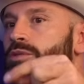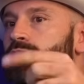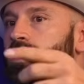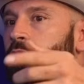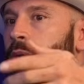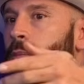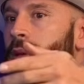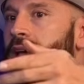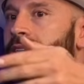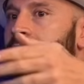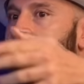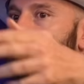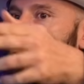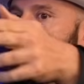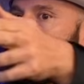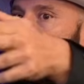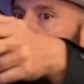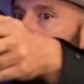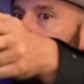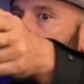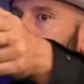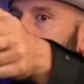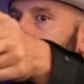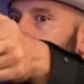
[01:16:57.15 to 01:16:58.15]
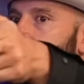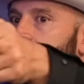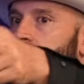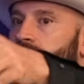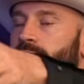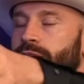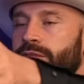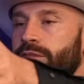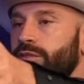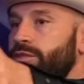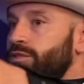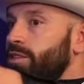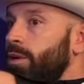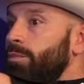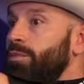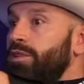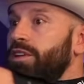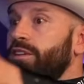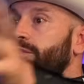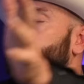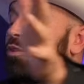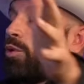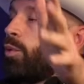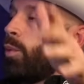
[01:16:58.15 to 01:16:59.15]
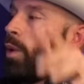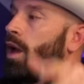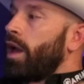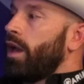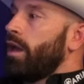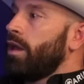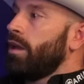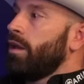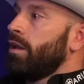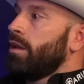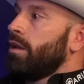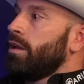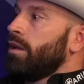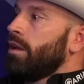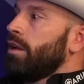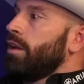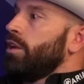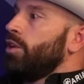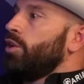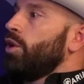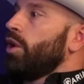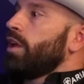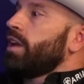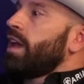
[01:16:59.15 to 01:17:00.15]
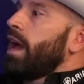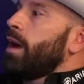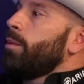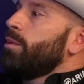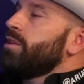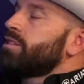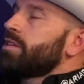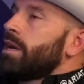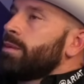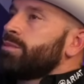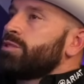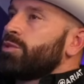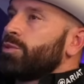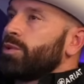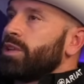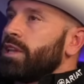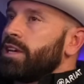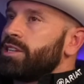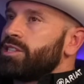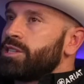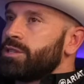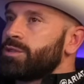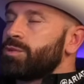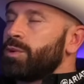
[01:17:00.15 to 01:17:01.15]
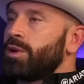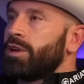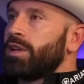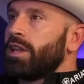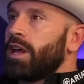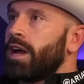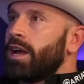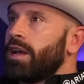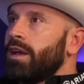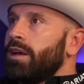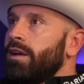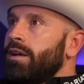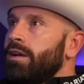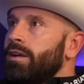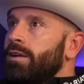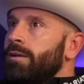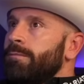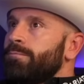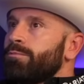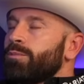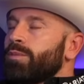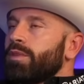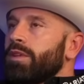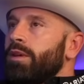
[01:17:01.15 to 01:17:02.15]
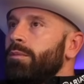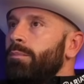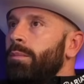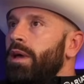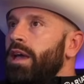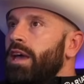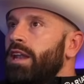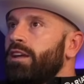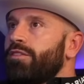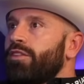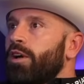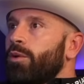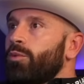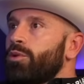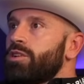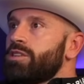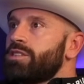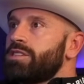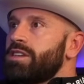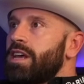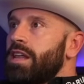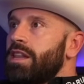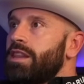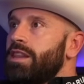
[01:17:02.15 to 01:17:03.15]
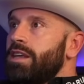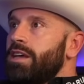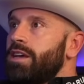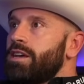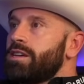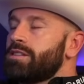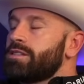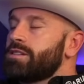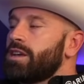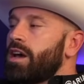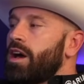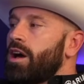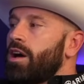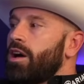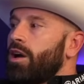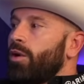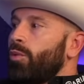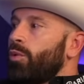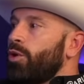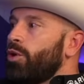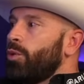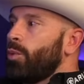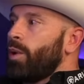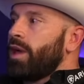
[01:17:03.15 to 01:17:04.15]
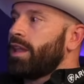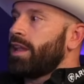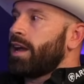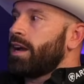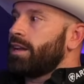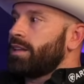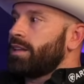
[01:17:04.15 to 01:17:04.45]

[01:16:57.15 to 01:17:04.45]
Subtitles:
of you is going to make a similar mistake some different way. You know, like how many times in relationships where you're like, man, if I would have said this, I would have went